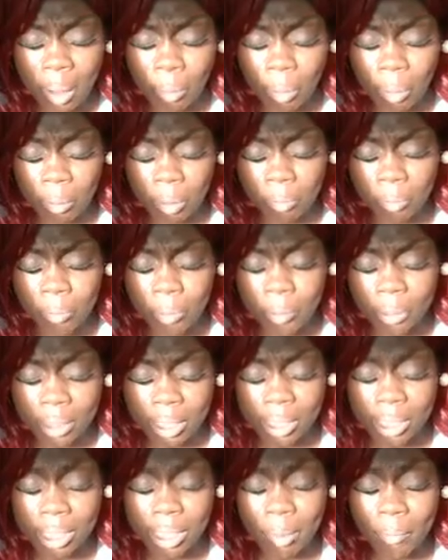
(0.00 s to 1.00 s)
We rebuke
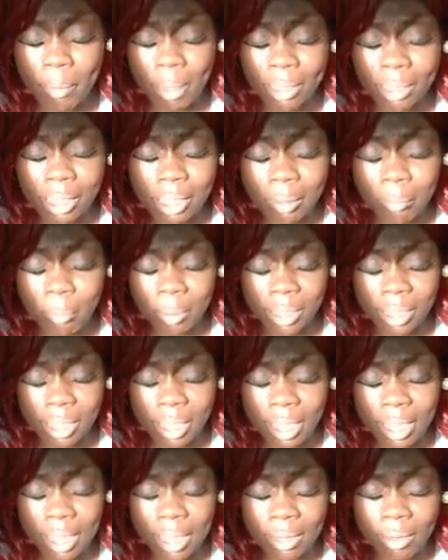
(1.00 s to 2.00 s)
and send it back to the
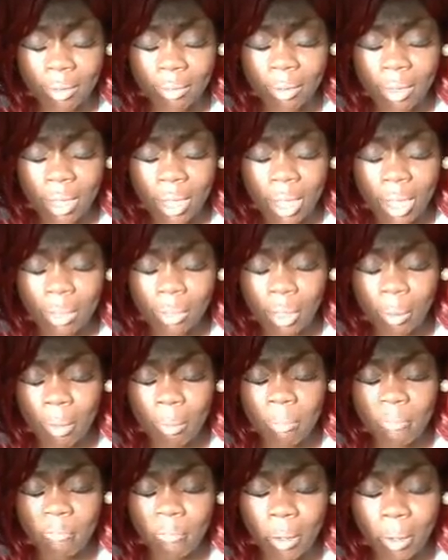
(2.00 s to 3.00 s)
pits of hell. No
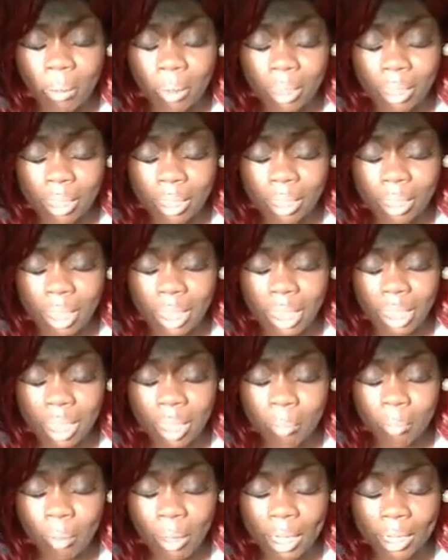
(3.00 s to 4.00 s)
weapon formed against thee
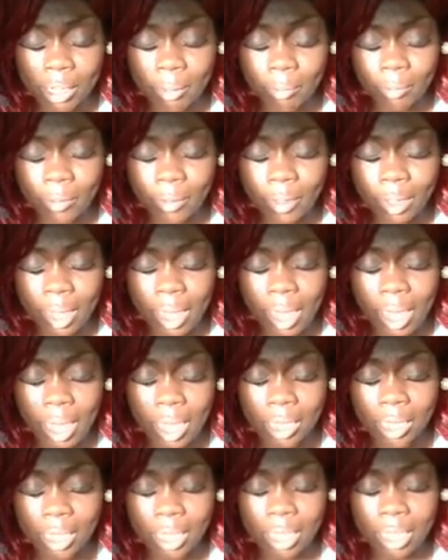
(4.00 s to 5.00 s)
shall prosper.
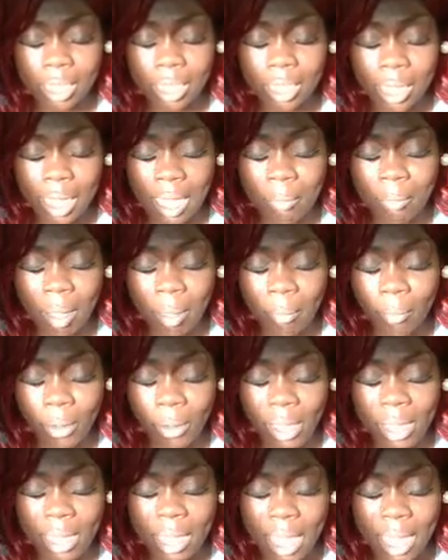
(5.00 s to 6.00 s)
In Jesus' name I
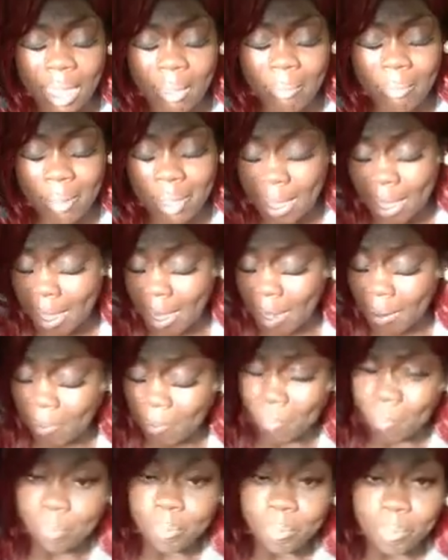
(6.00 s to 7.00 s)
pray. Amen.
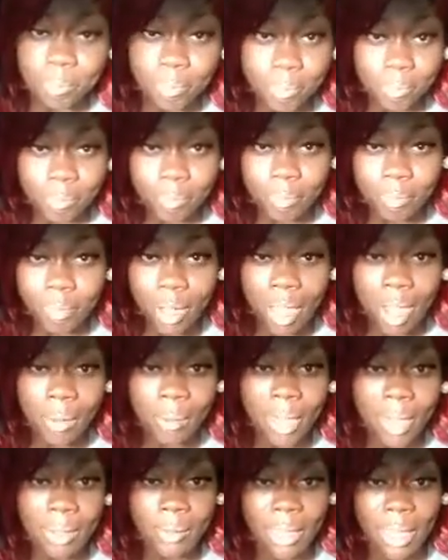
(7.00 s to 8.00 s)

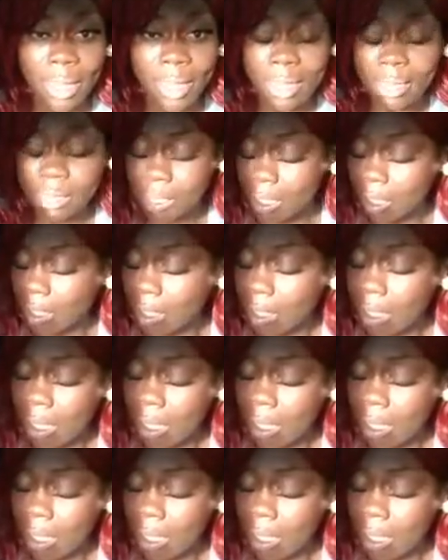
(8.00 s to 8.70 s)
All right, you guys.